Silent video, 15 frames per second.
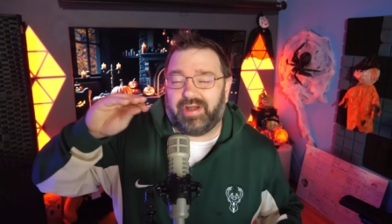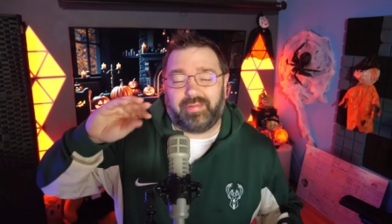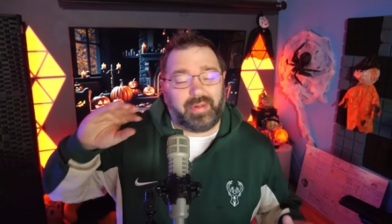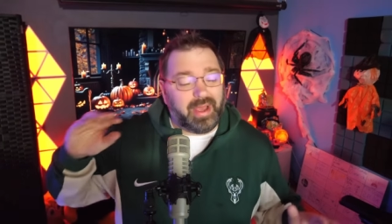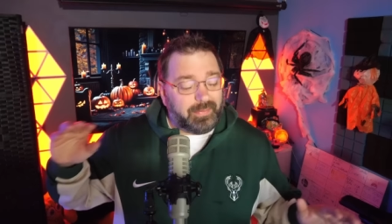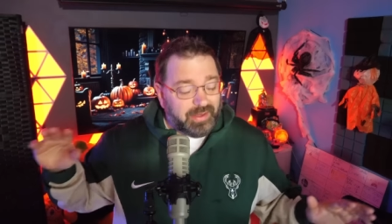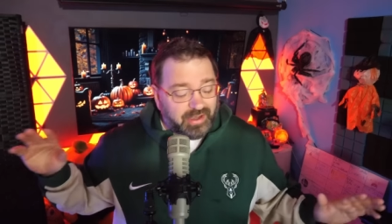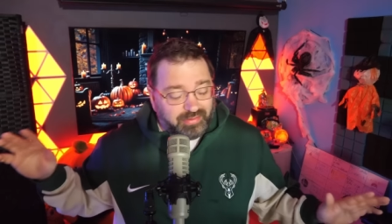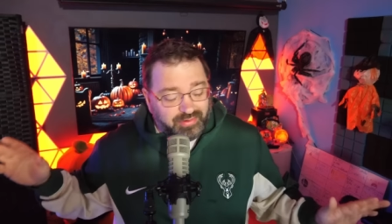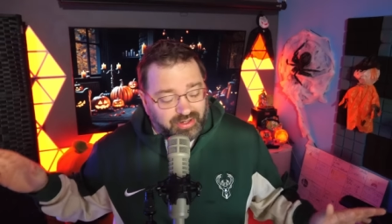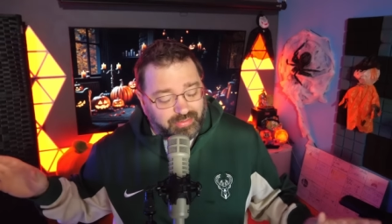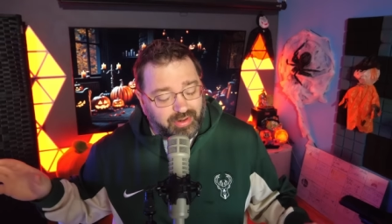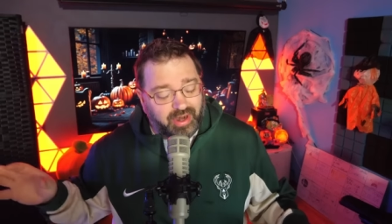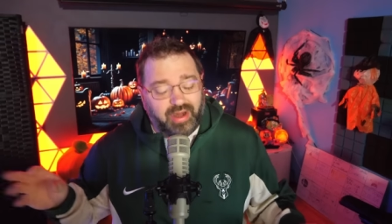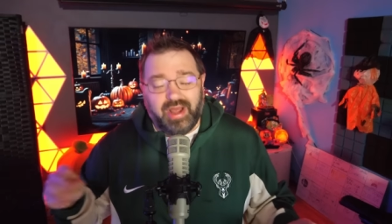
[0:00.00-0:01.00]
It might be a
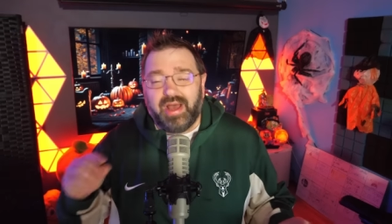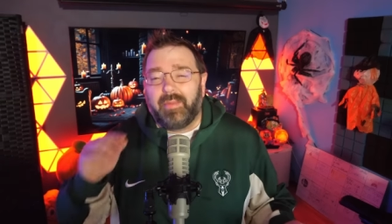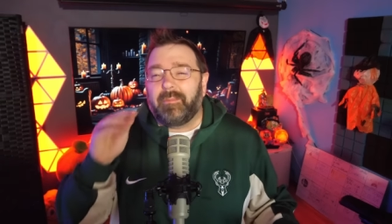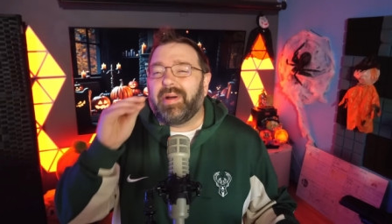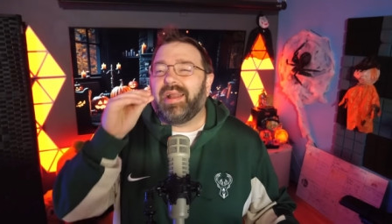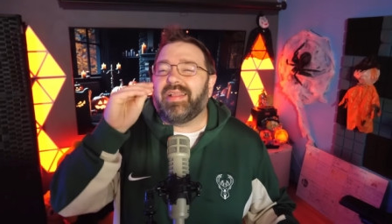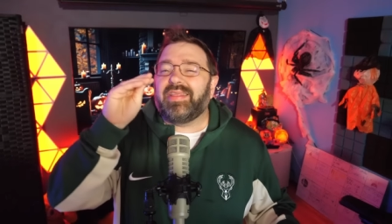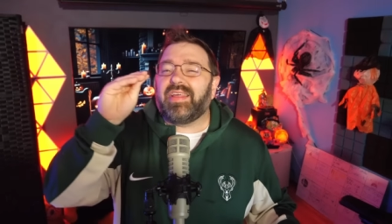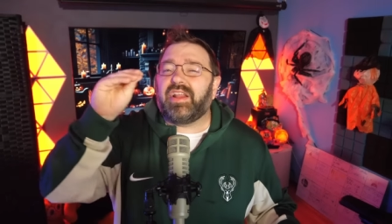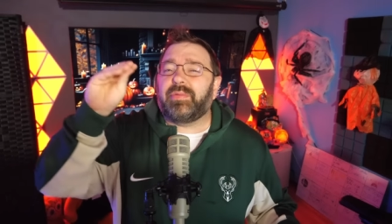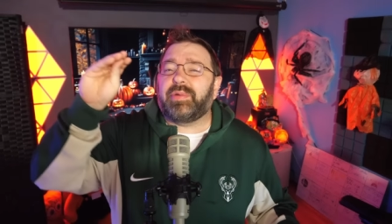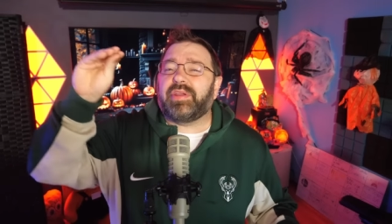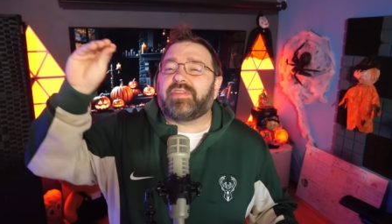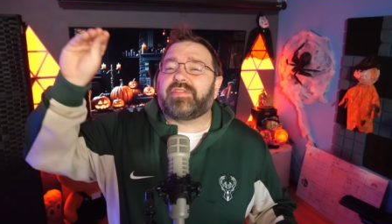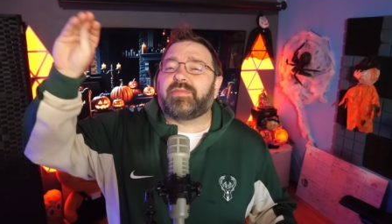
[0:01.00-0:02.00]
rumor, but a little
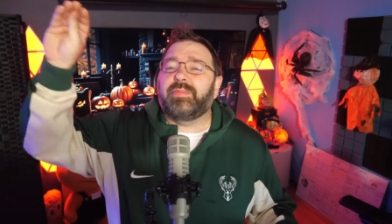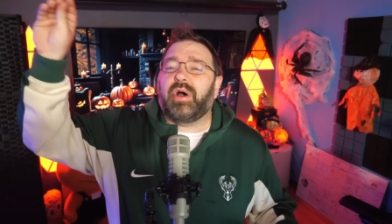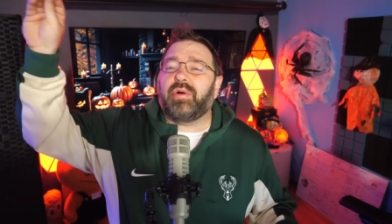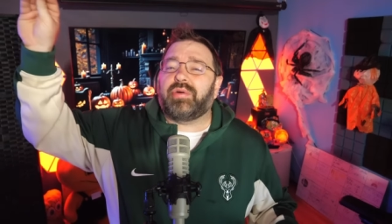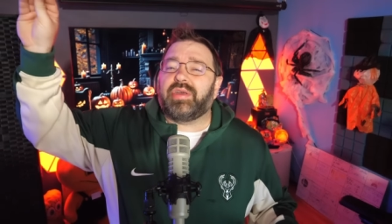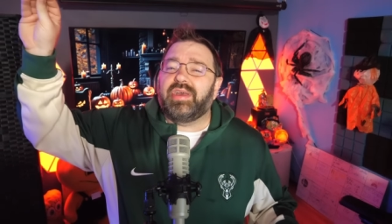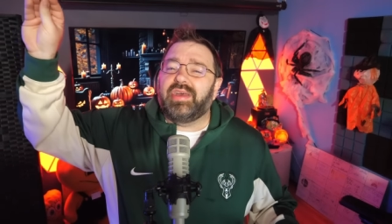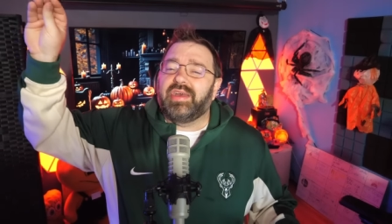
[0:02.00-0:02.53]
bit of smoke.